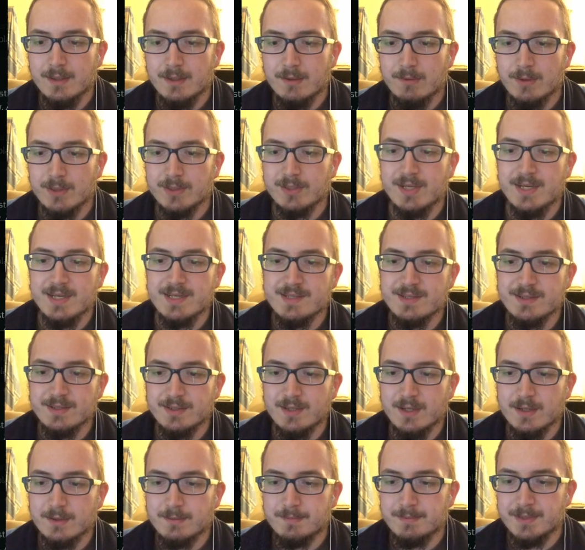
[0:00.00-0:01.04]
What
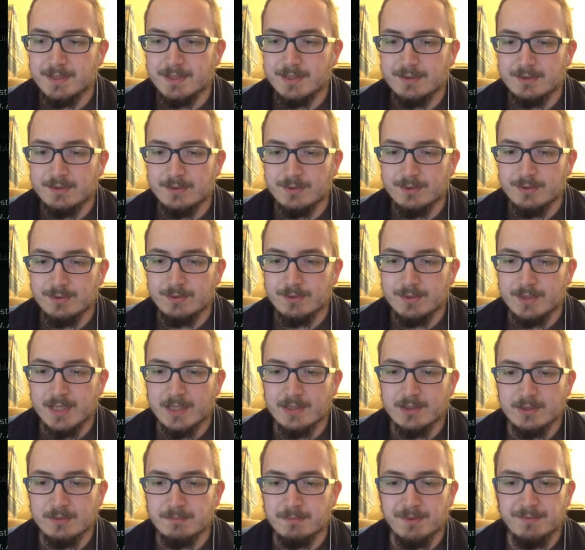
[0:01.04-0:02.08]
SNR did to you
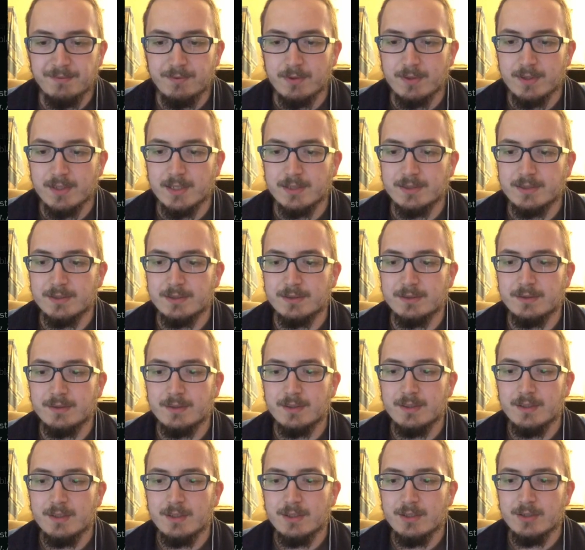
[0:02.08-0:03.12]
cannot be forgotten.
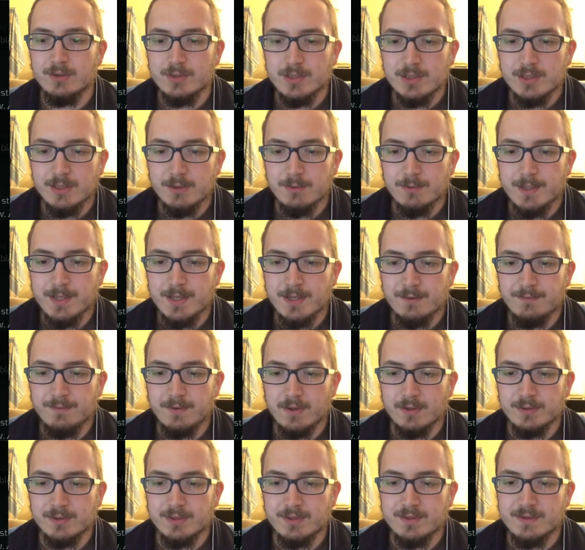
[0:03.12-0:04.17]
You need a way of
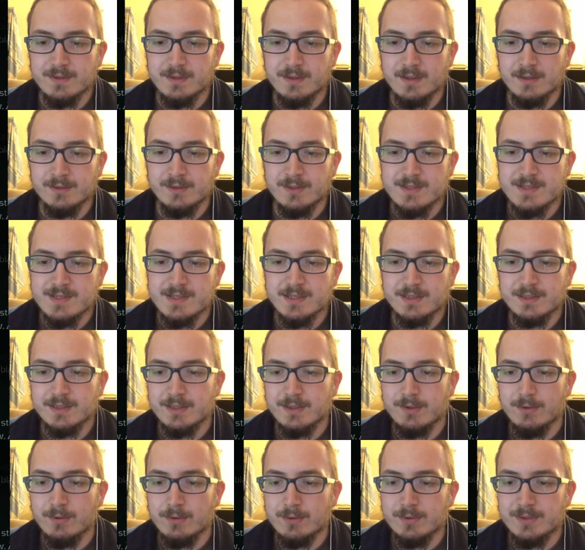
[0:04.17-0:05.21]

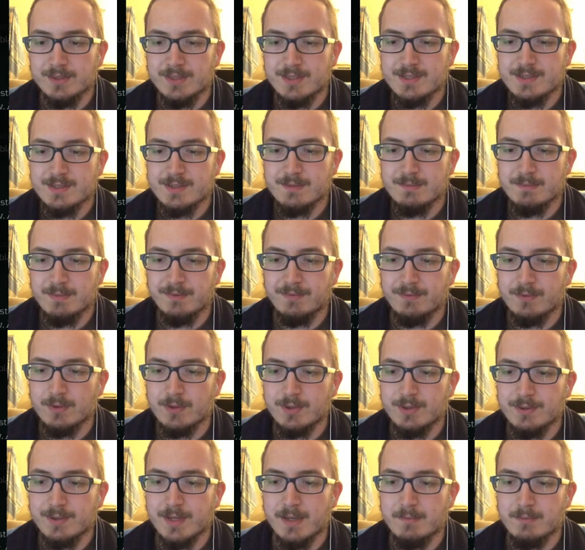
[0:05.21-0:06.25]
understanding all this before
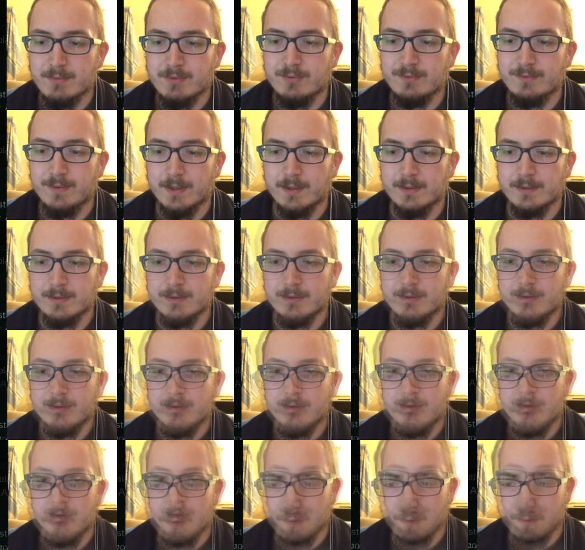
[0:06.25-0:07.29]
you can move
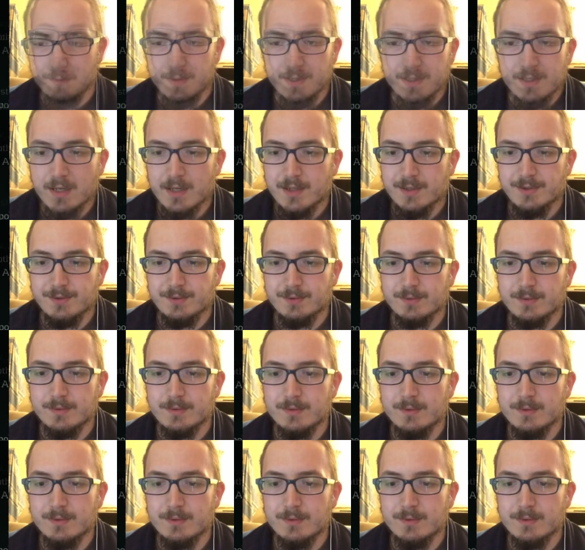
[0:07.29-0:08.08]
on. Where are you?